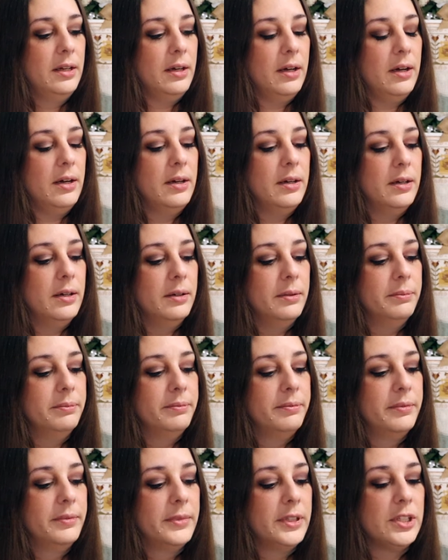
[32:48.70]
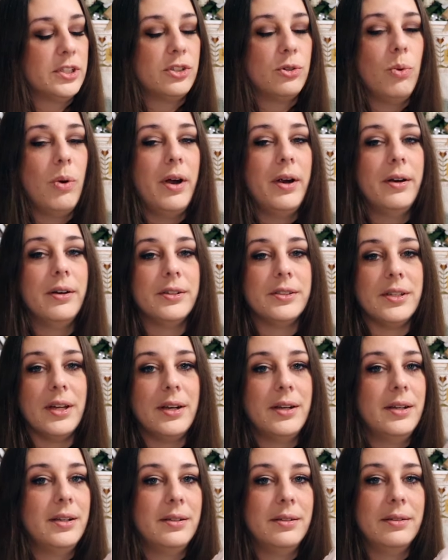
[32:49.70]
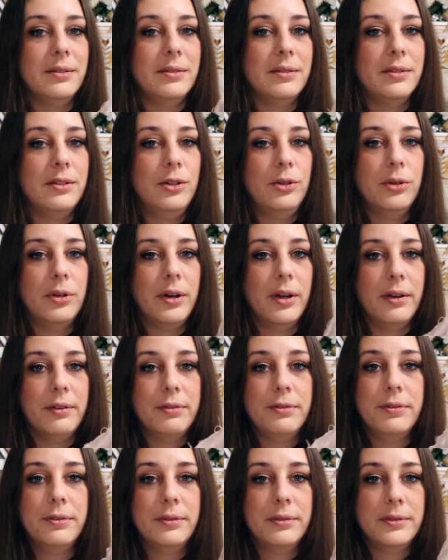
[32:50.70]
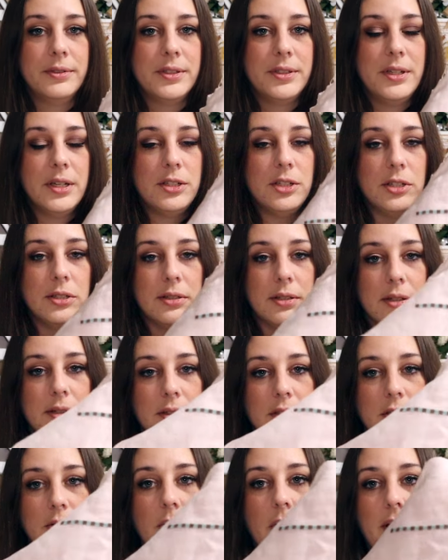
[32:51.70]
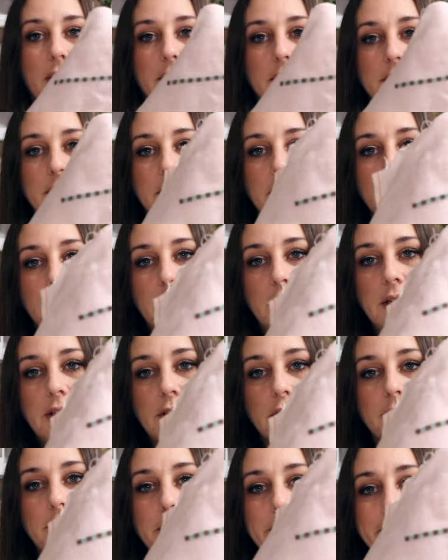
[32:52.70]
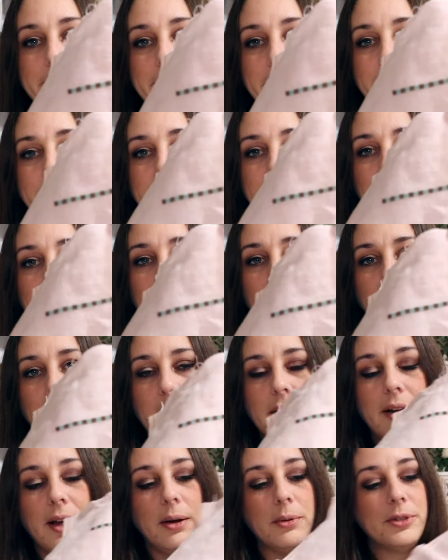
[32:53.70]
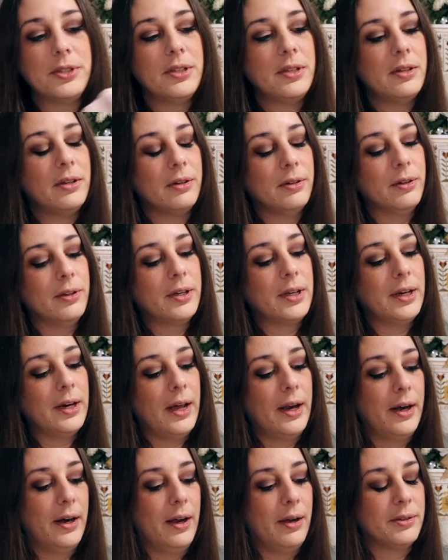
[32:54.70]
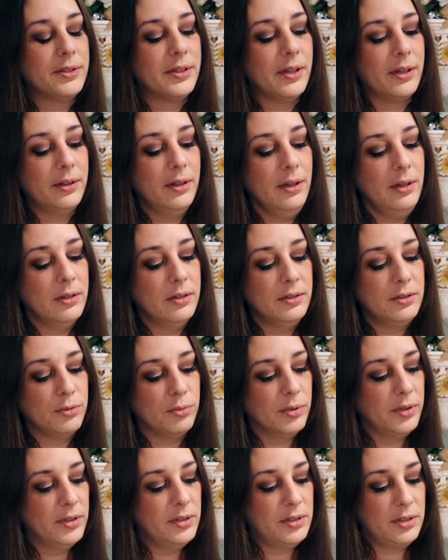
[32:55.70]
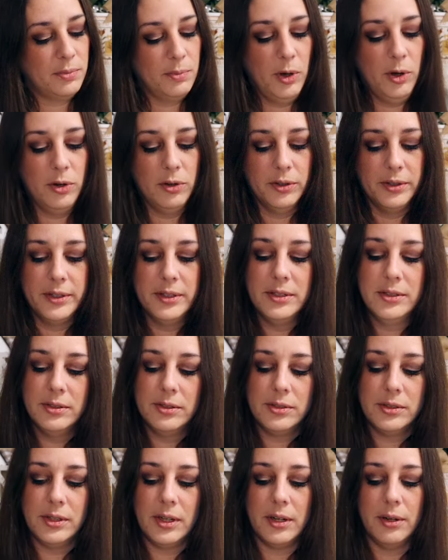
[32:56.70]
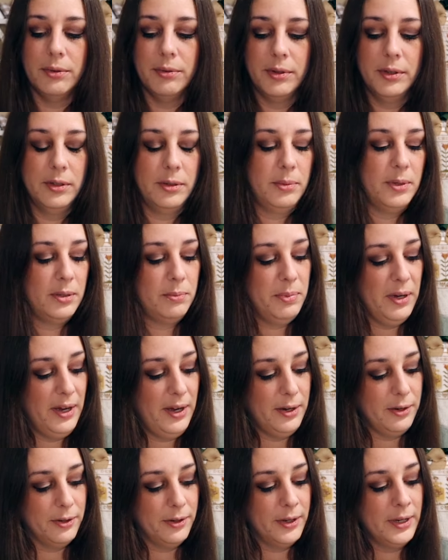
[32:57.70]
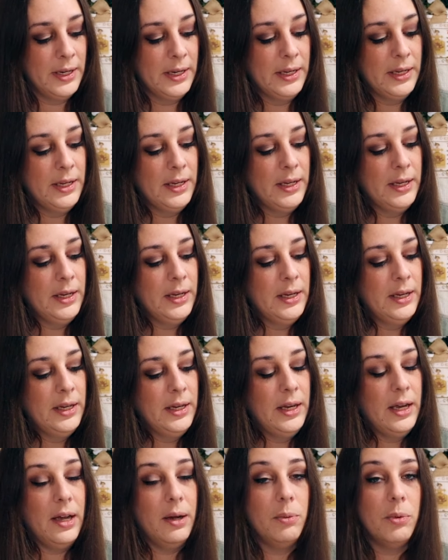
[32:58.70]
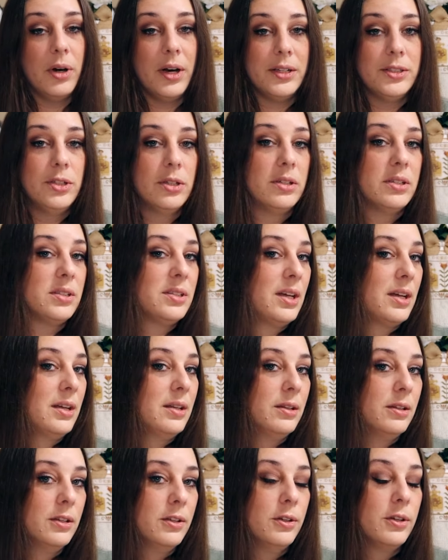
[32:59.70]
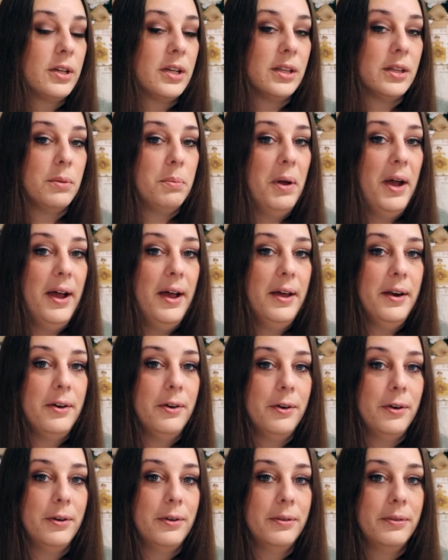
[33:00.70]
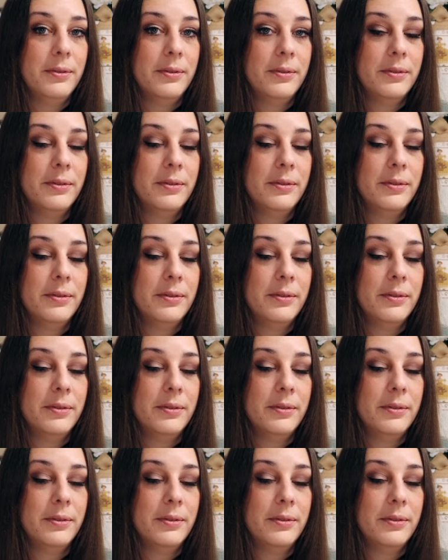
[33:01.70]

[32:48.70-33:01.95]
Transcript: the squares, I didn't do enough stitches in the squares in each of them. And I was sitting there looking at it, I was like, that looks really small, and this looks like a really big pattern. And when I took a second look at the pattern,